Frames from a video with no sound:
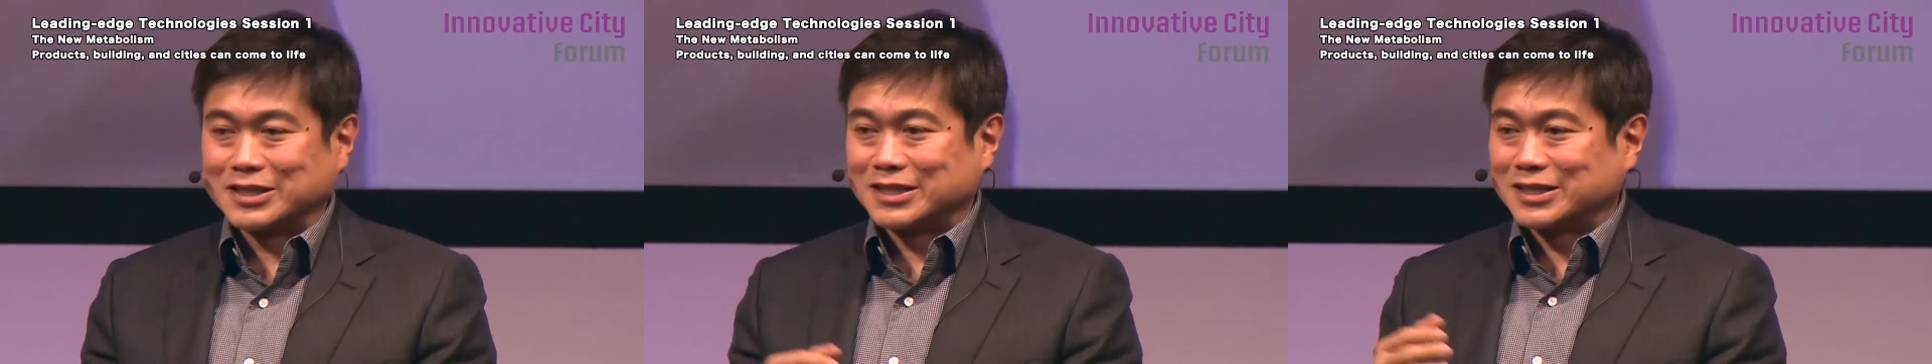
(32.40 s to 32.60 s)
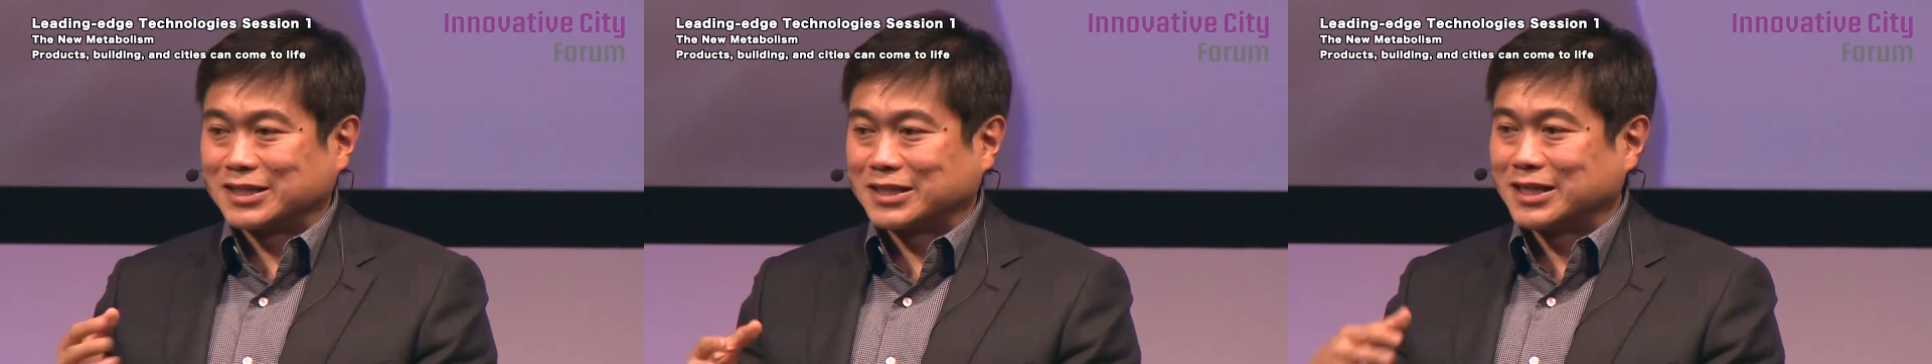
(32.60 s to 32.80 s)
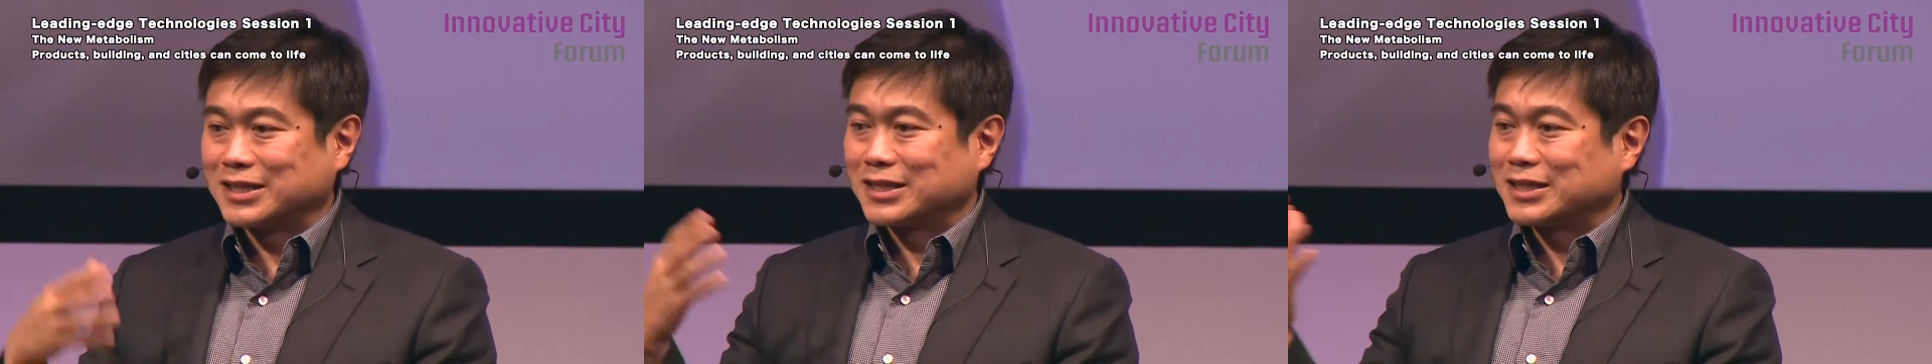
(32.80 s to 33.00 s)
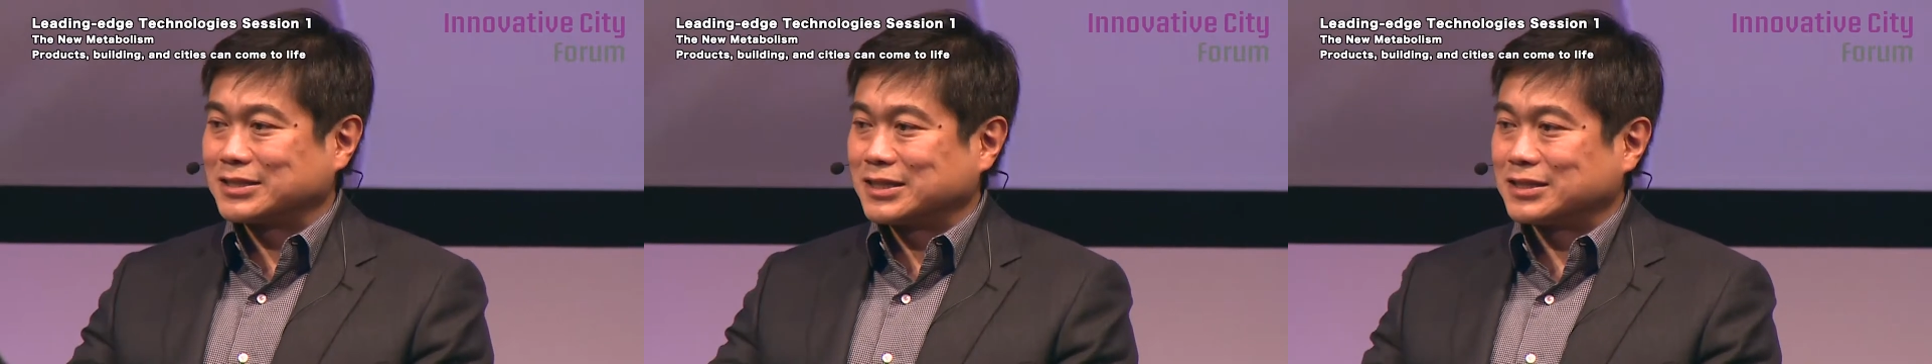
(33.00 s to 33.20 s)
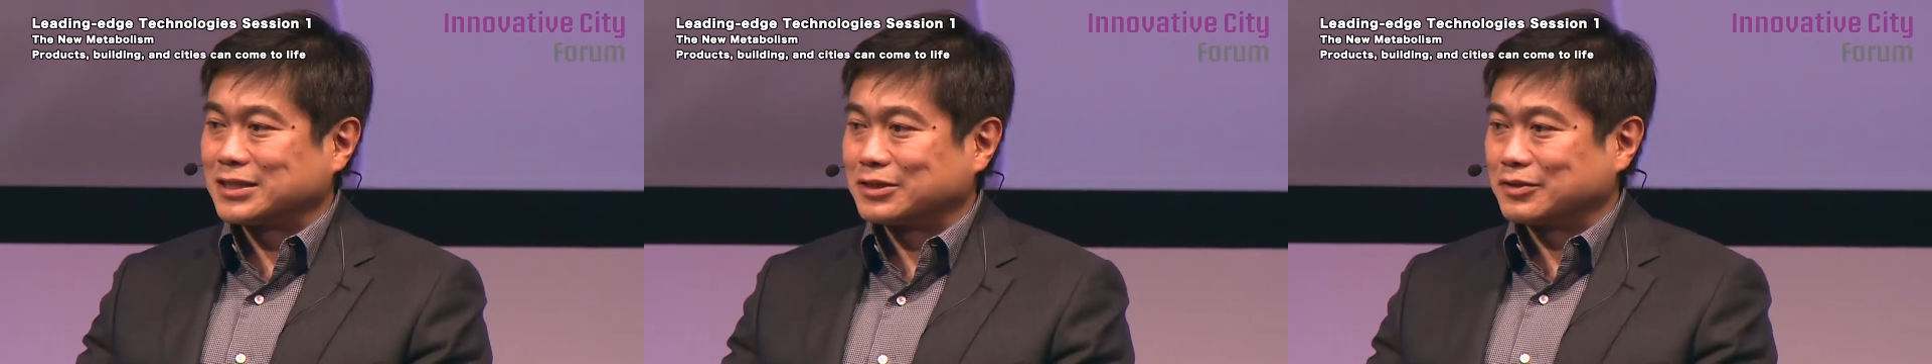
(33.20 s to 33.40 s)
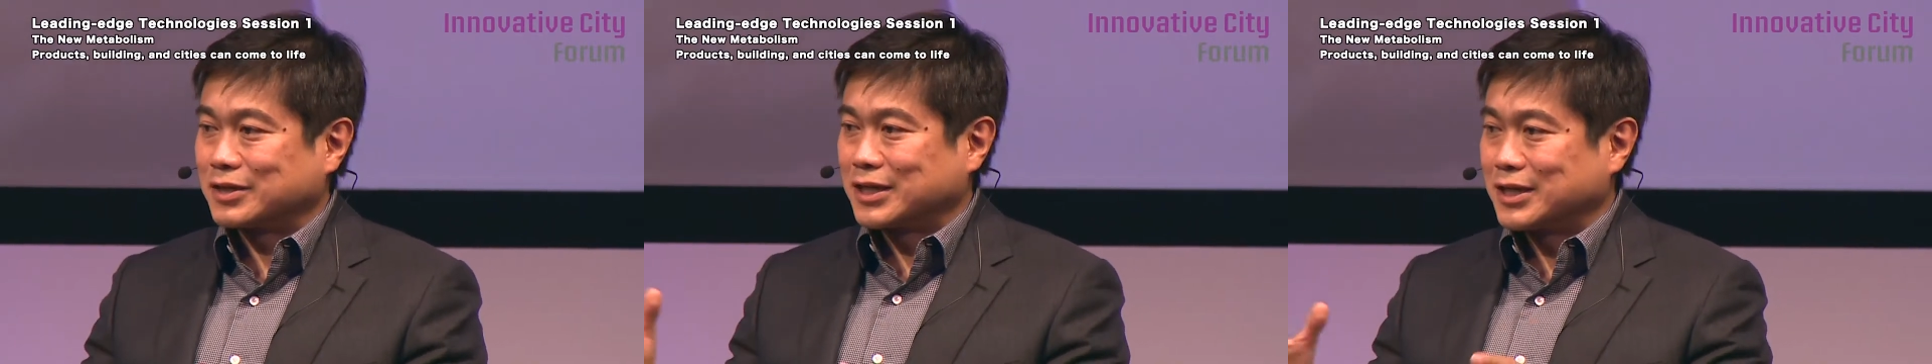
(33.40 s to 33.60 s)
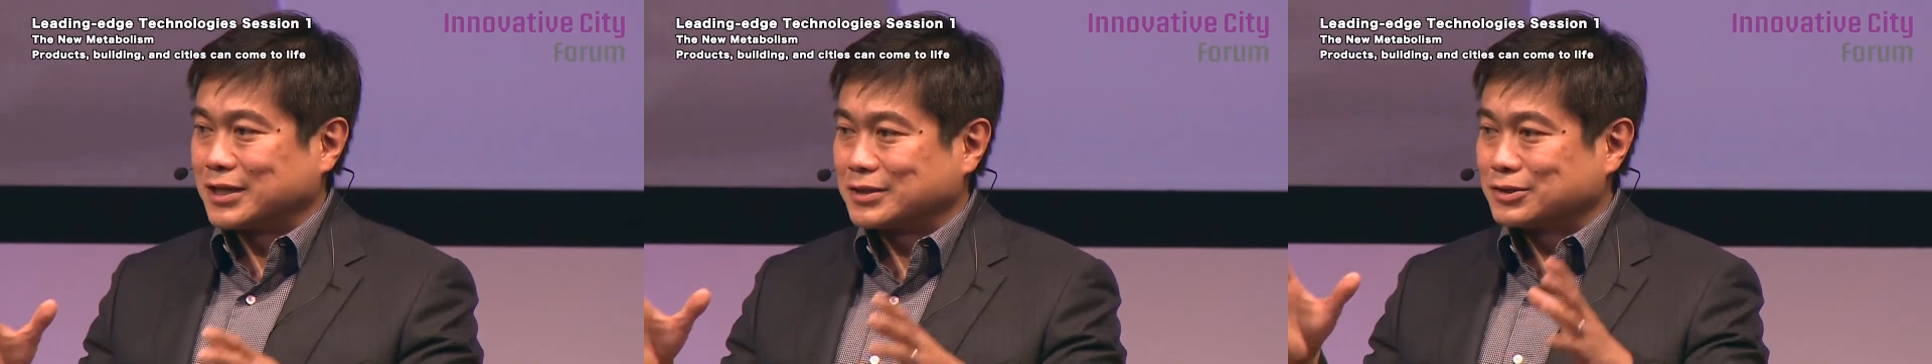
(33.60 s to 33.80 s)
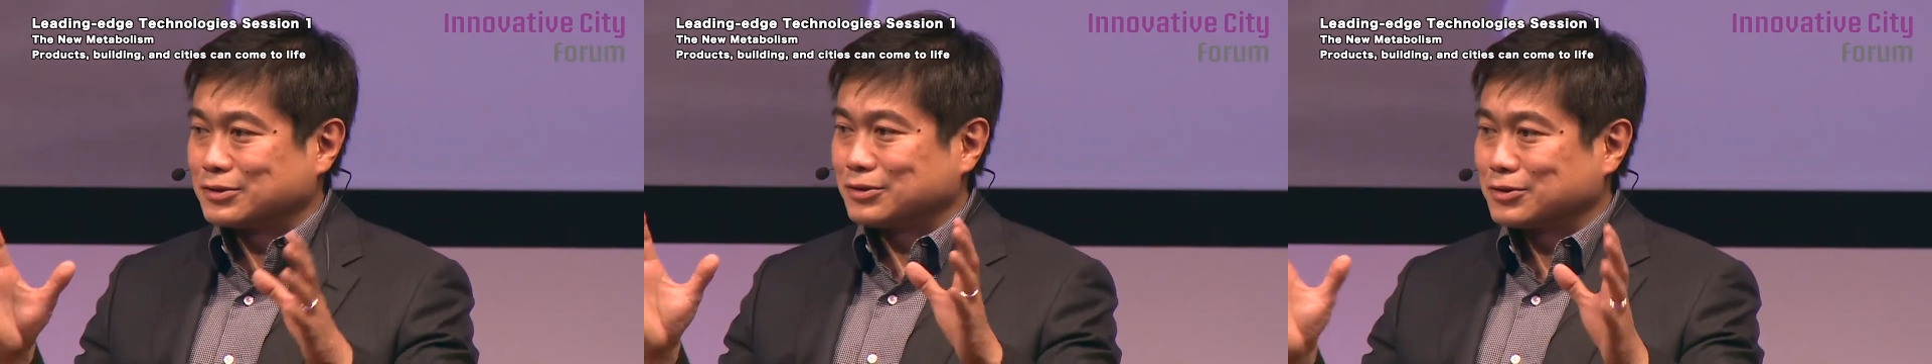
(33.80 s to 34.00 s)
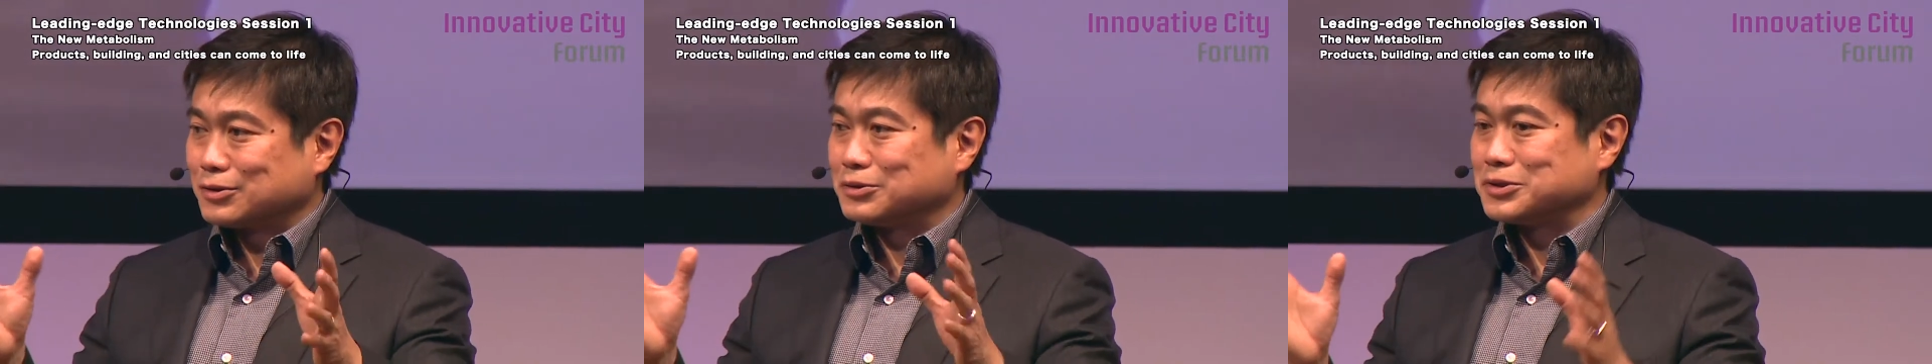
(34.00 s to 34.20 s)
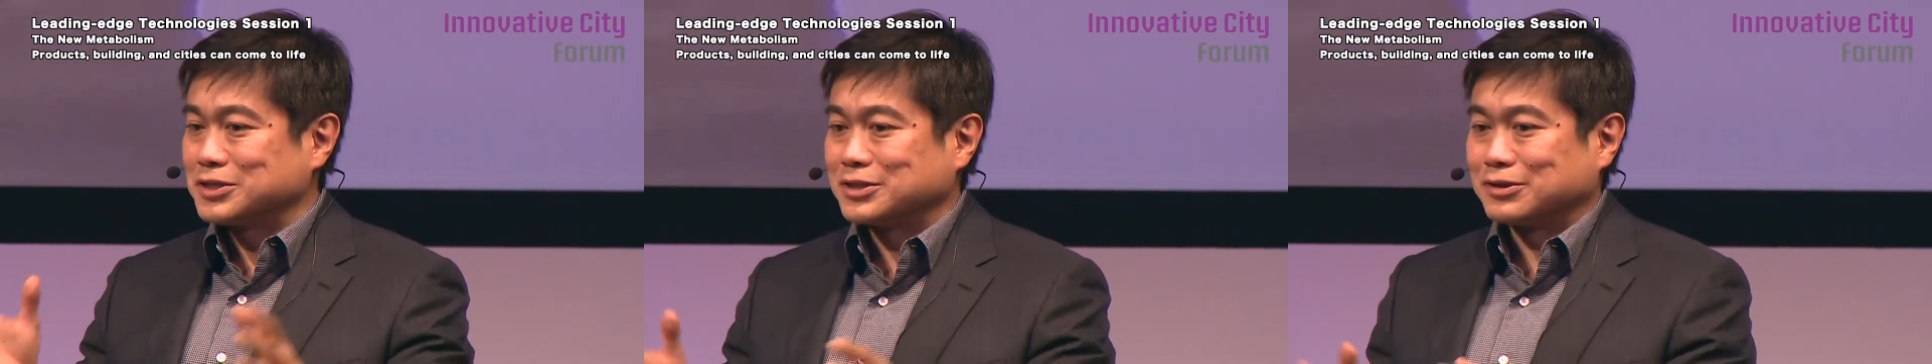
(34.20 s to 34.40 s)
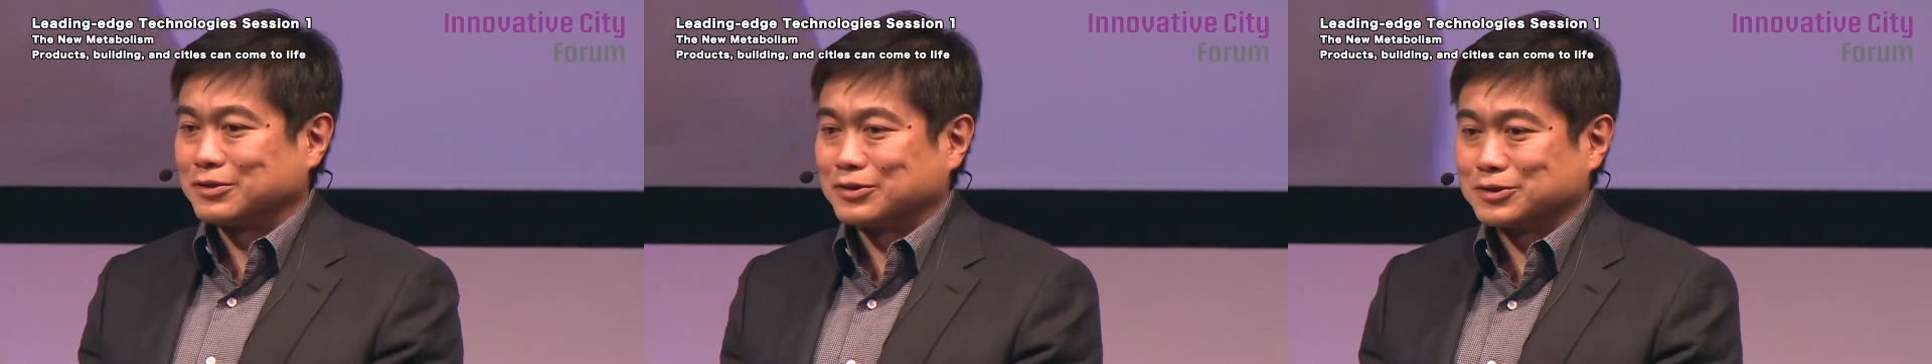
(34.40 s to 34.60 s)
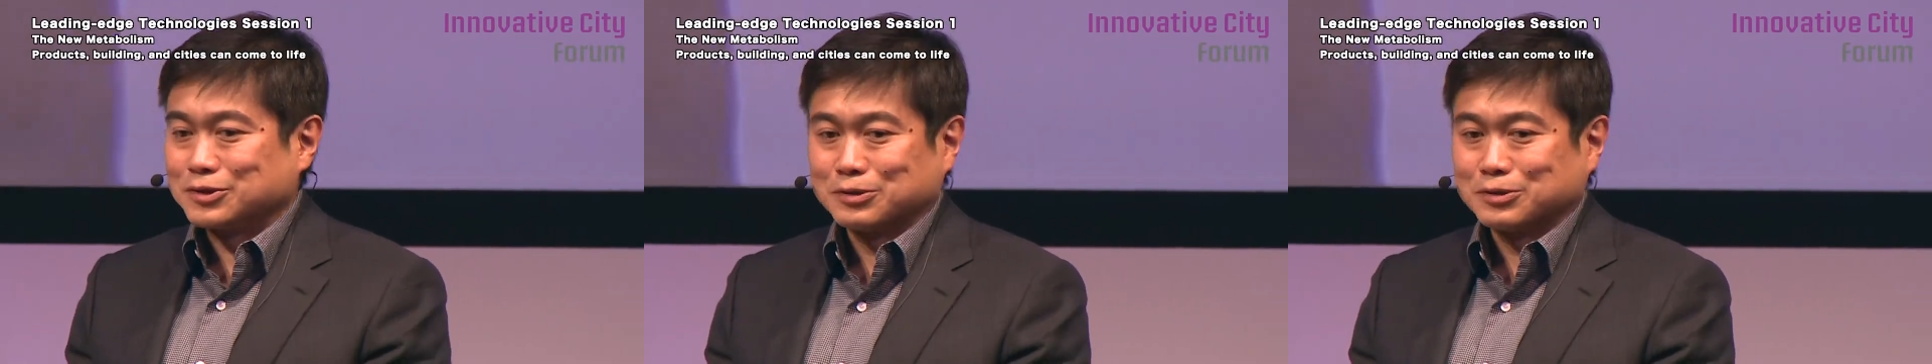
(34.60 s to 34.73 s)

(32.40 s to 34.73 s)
as Nicholas had mentioned,